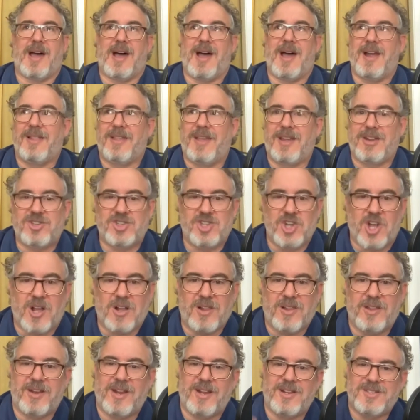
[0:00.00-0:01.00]
I like
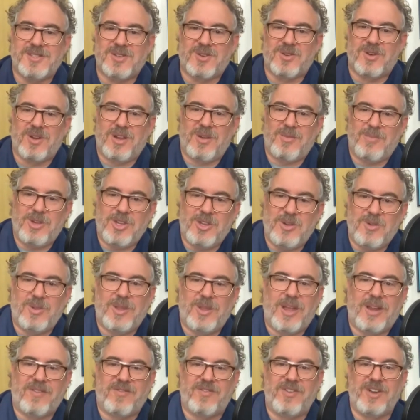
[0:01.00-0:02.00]
chocolate ice cream. You
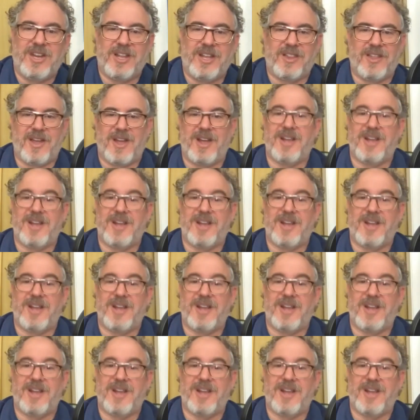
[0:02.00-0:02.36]
like vanilla